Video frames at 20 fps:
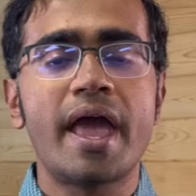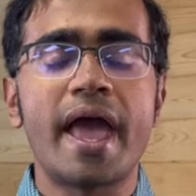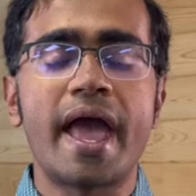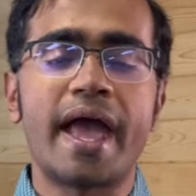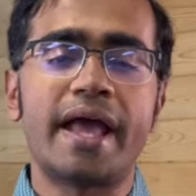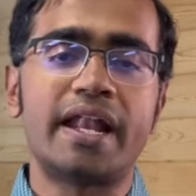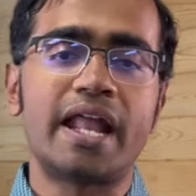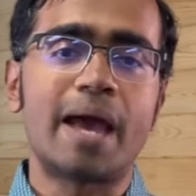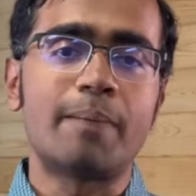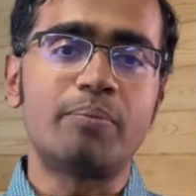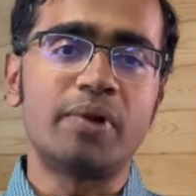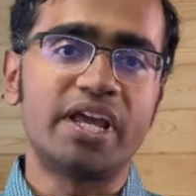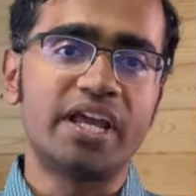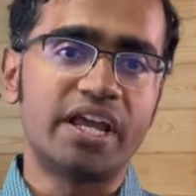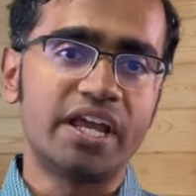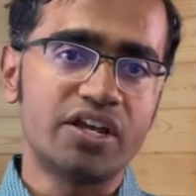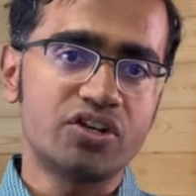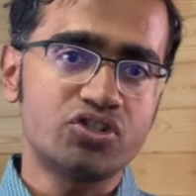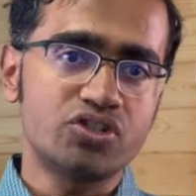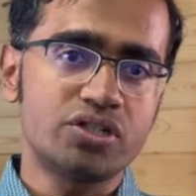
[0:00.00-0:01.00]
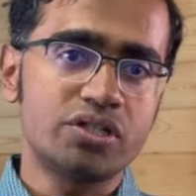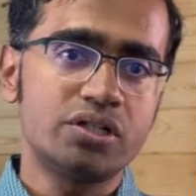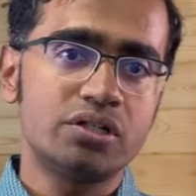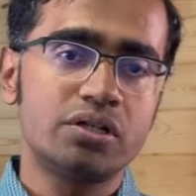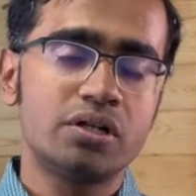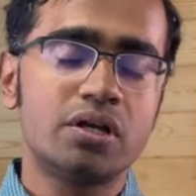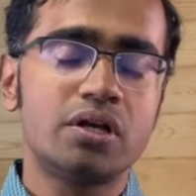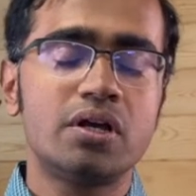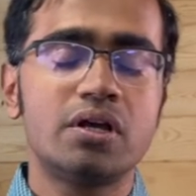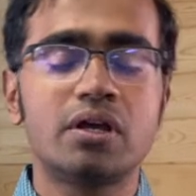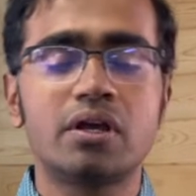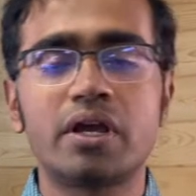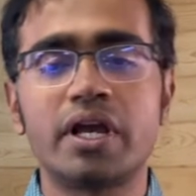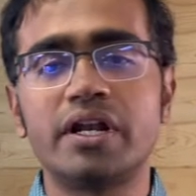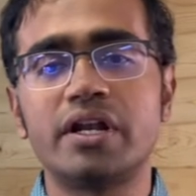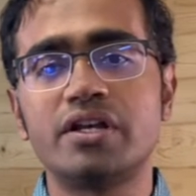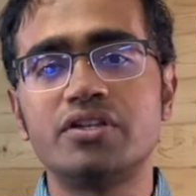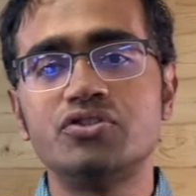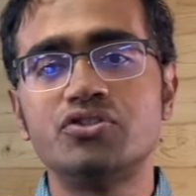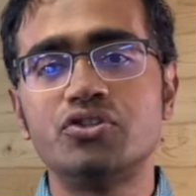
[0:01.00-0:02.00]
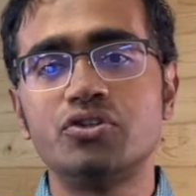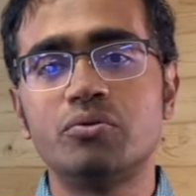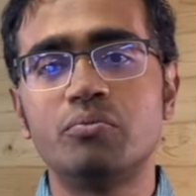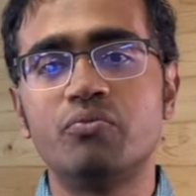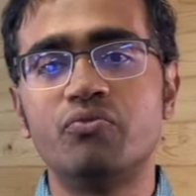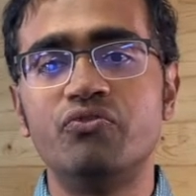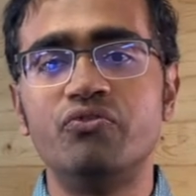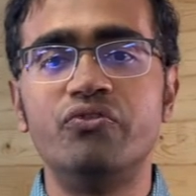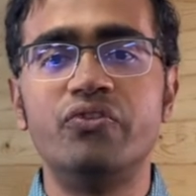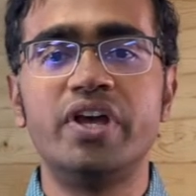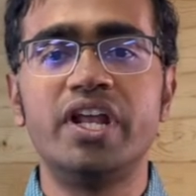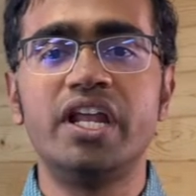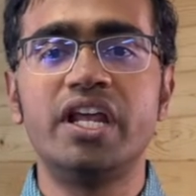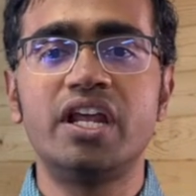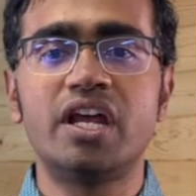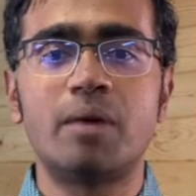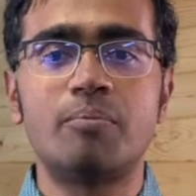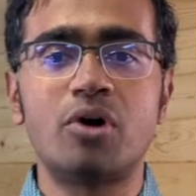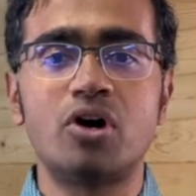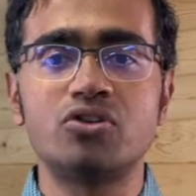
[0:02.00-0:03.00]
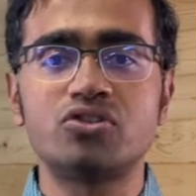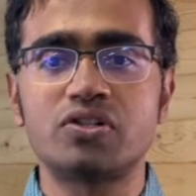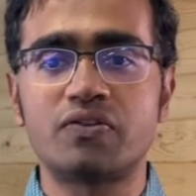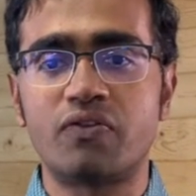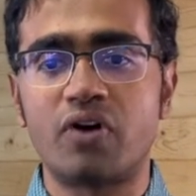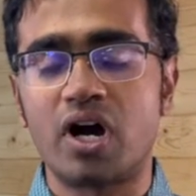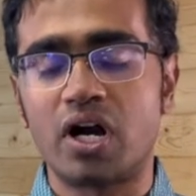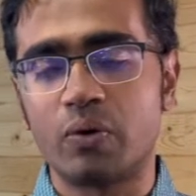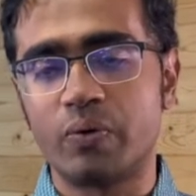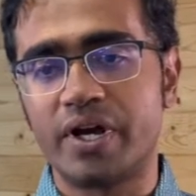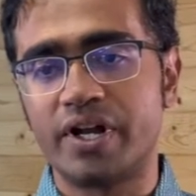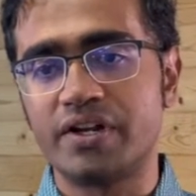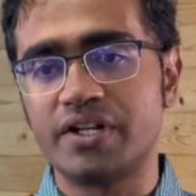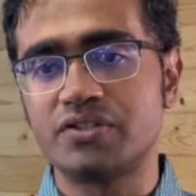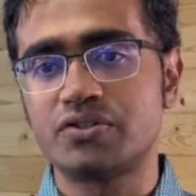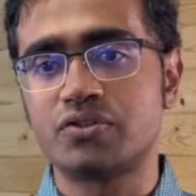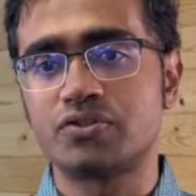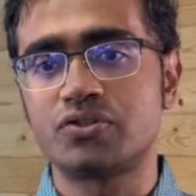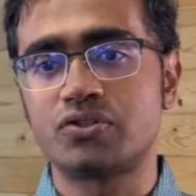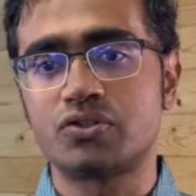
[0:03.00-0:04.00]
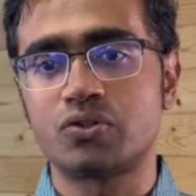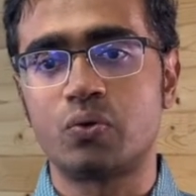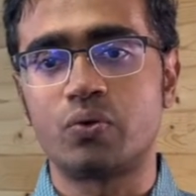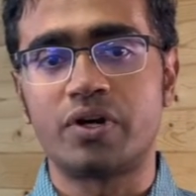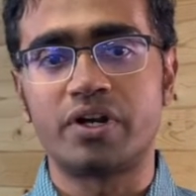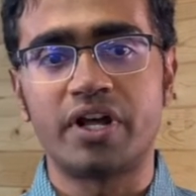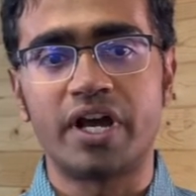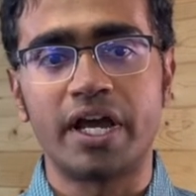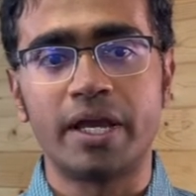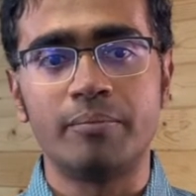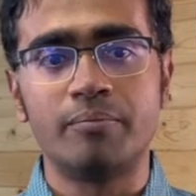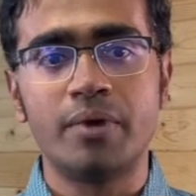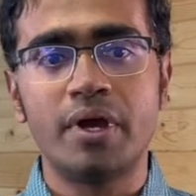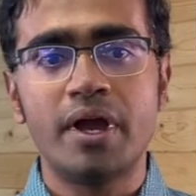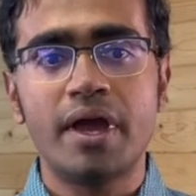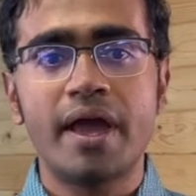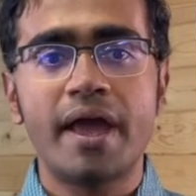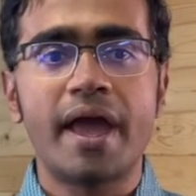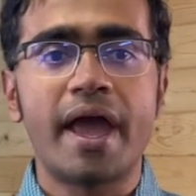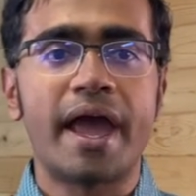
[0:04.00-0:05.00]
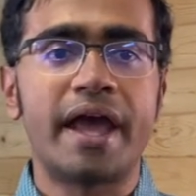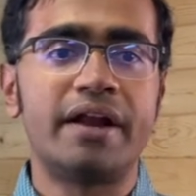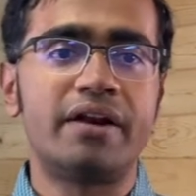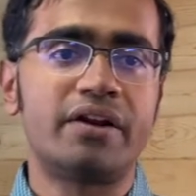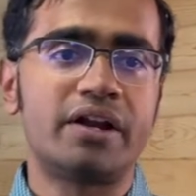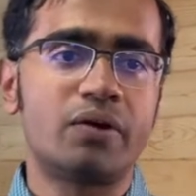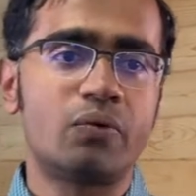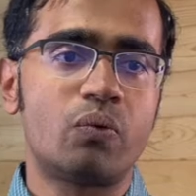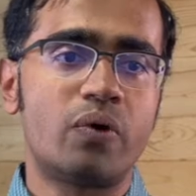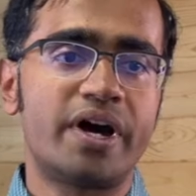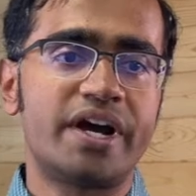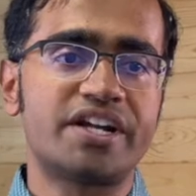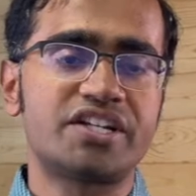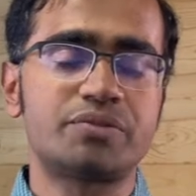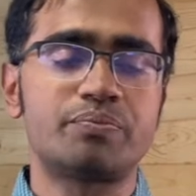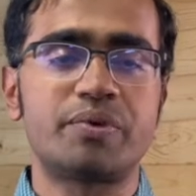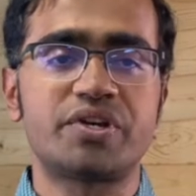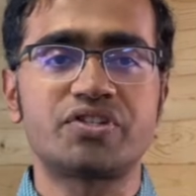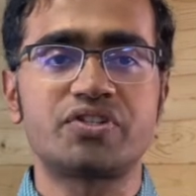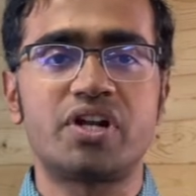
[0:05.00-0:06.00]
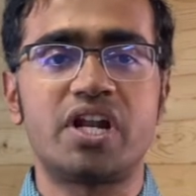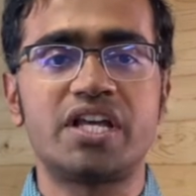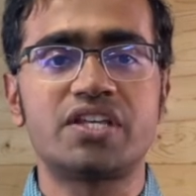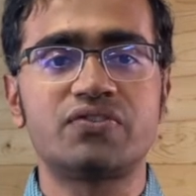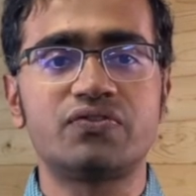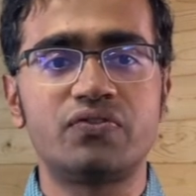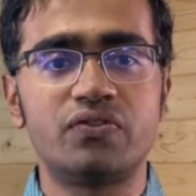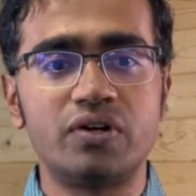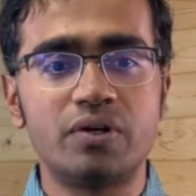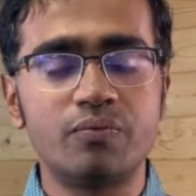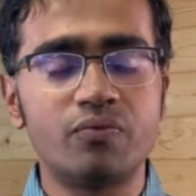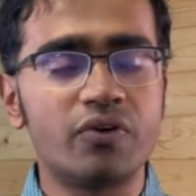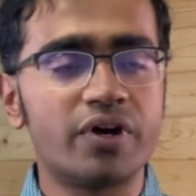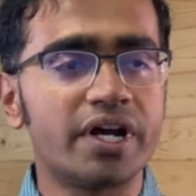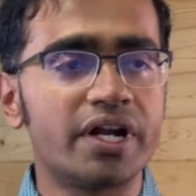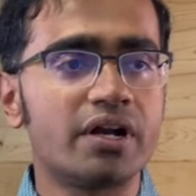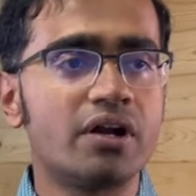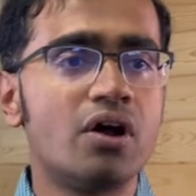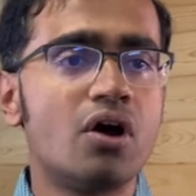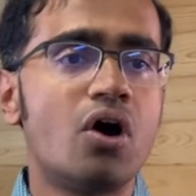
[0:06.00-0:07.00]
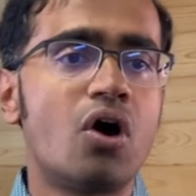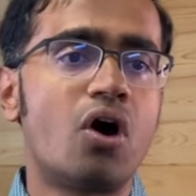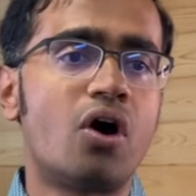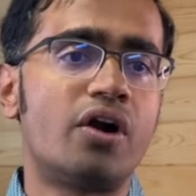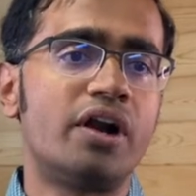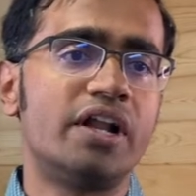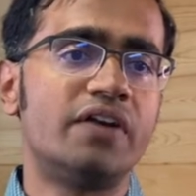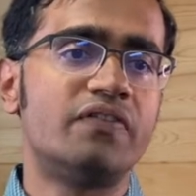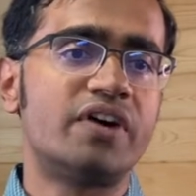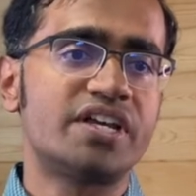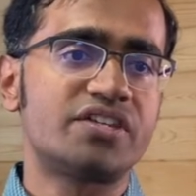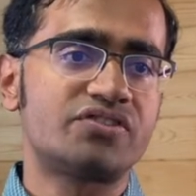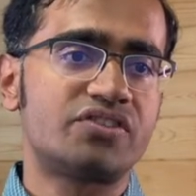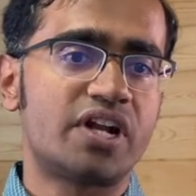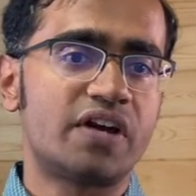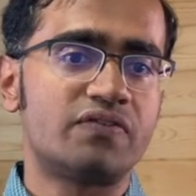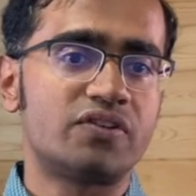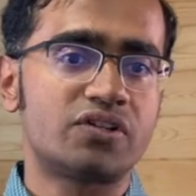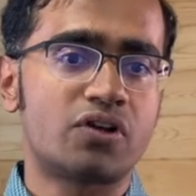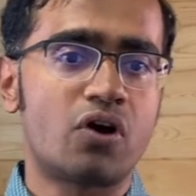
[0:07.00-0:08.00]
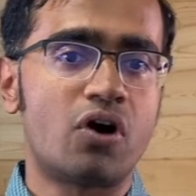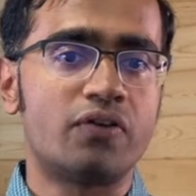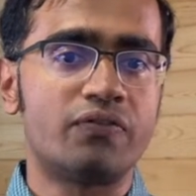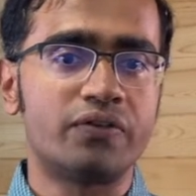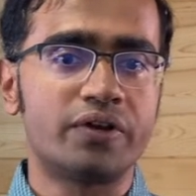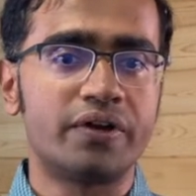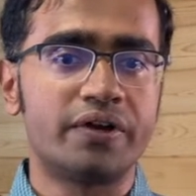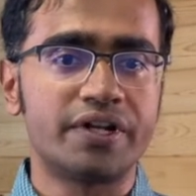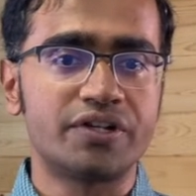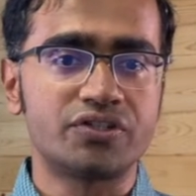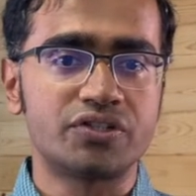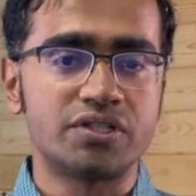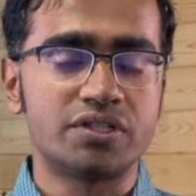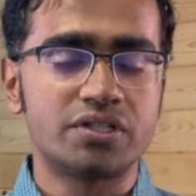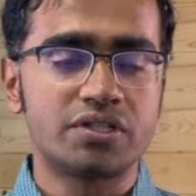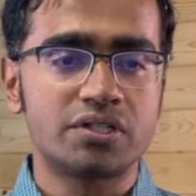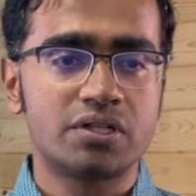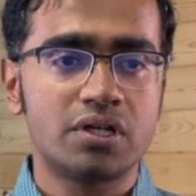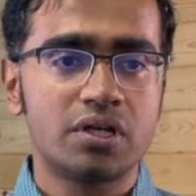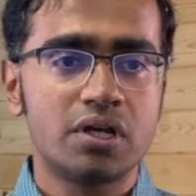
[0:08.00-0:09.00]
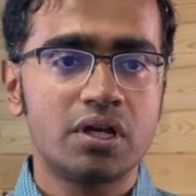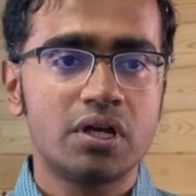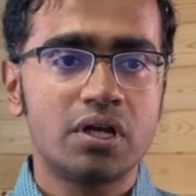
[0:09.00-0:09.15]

An application can consume varying amounts of hardware resources over time and require specialized firmware or device driver configurations.